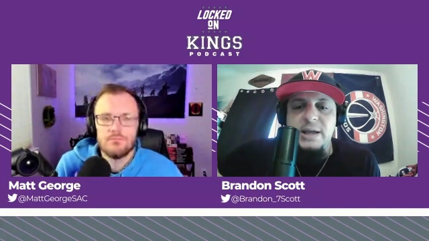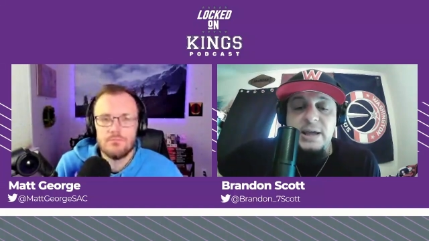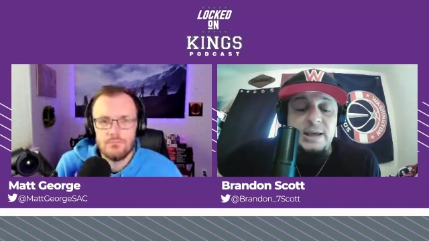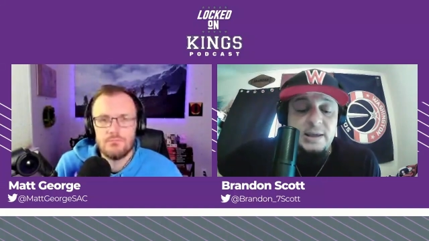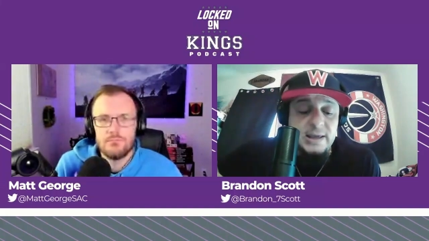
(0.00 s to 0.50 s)

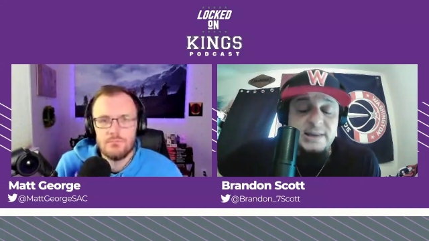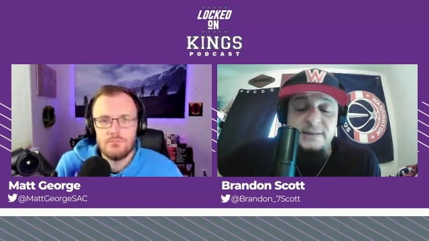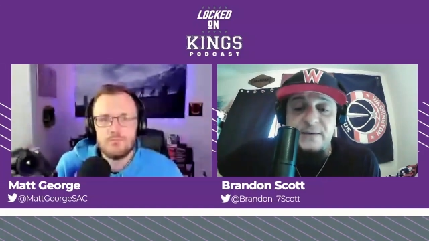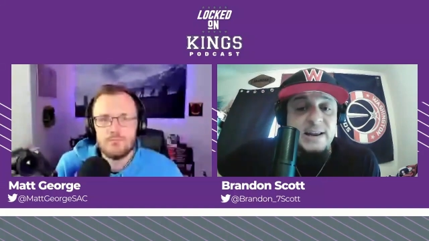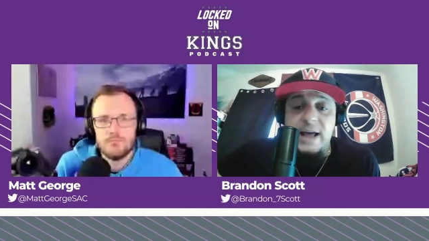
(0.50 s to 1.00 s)
Speaker 1: he can
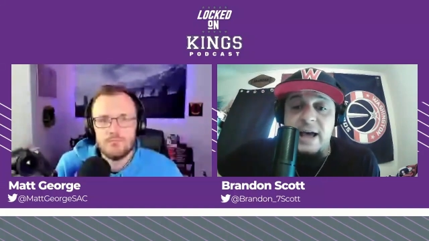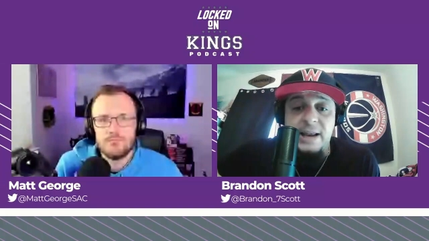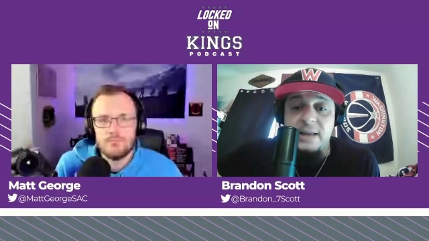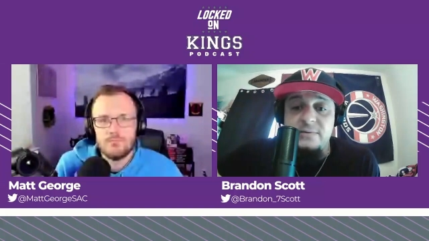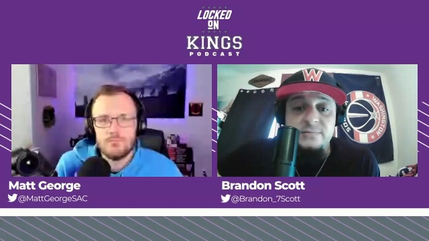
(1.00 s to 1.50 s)
defend at a high
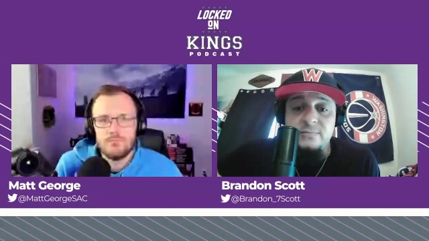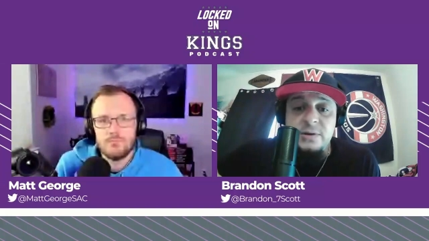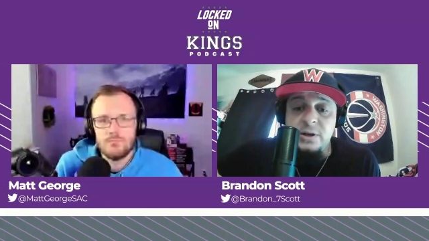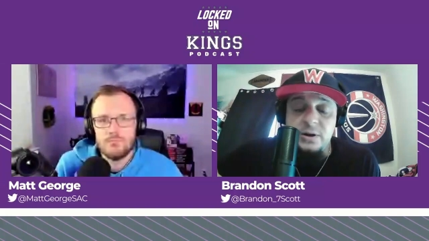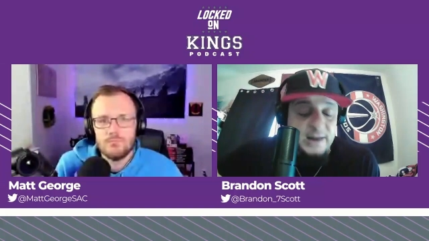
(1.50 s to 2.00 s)
level.
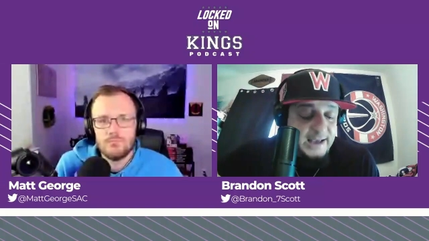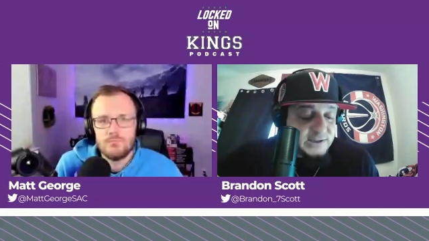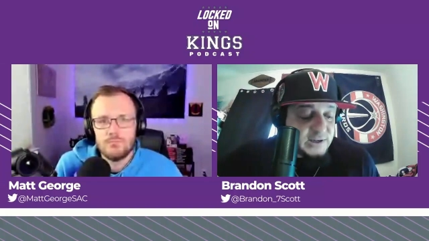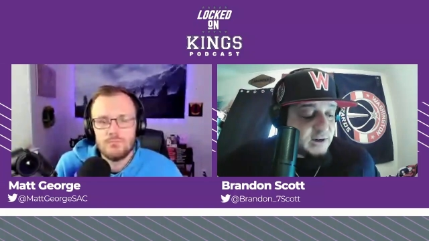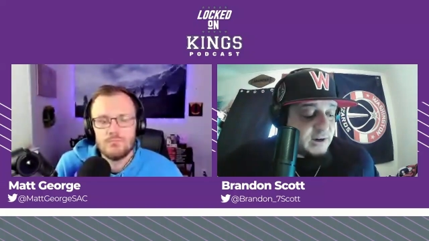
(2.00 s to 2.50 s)
You know,
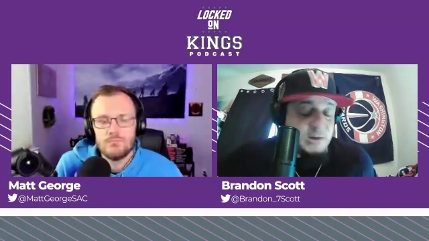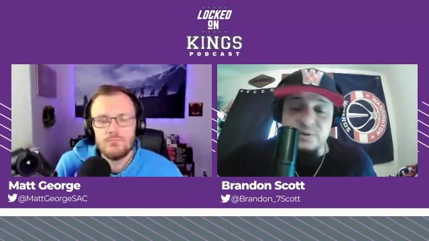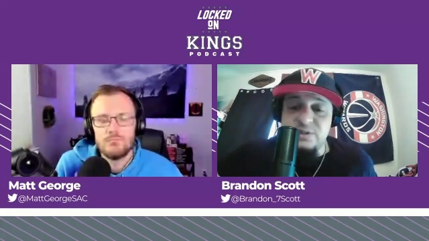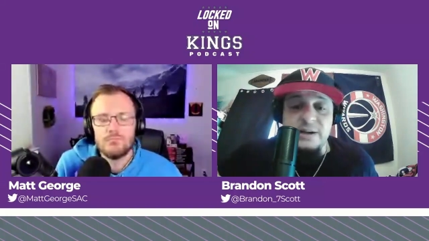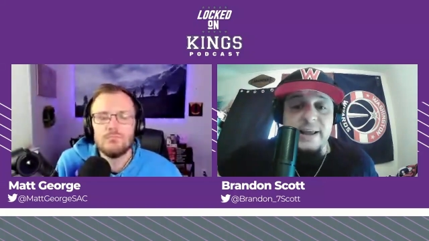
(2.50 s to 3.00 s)
last year he
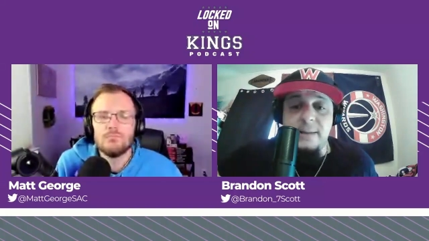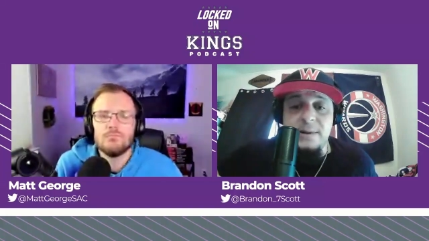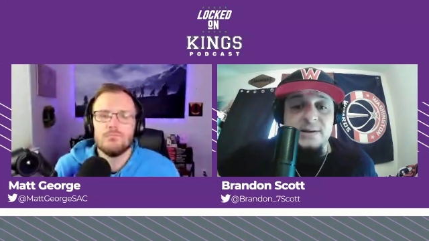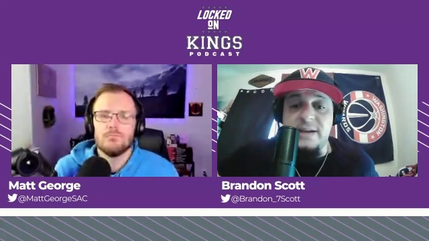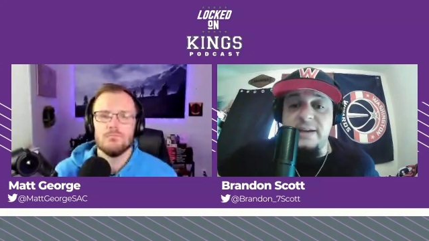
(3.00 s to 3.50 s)
was shutting down
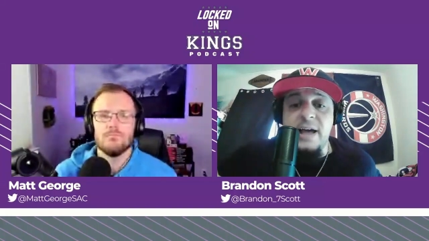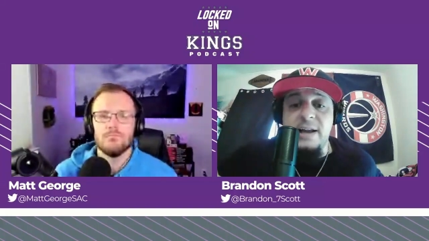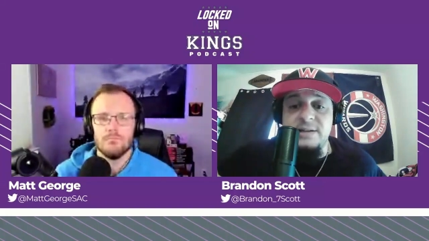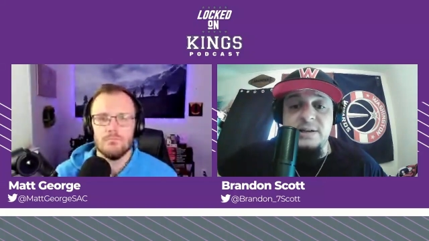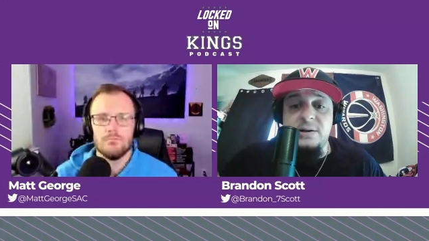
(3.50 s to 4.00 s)
players like
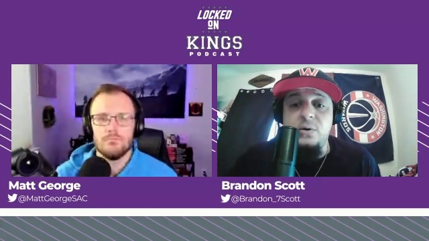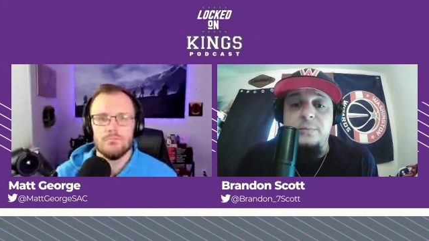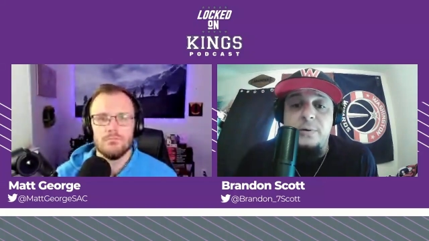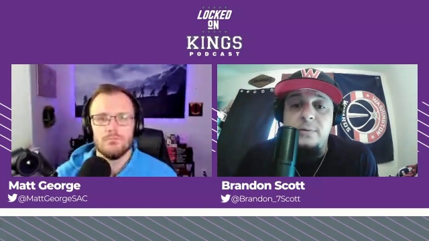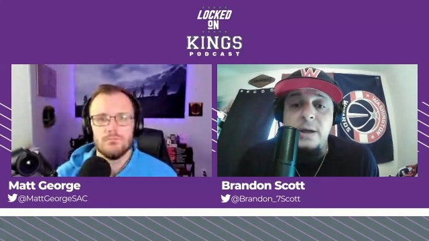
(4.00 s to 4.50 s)
Giannis and the
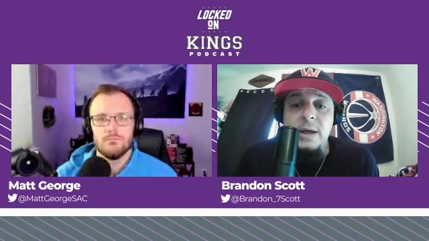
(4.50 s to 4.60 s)
Cooper.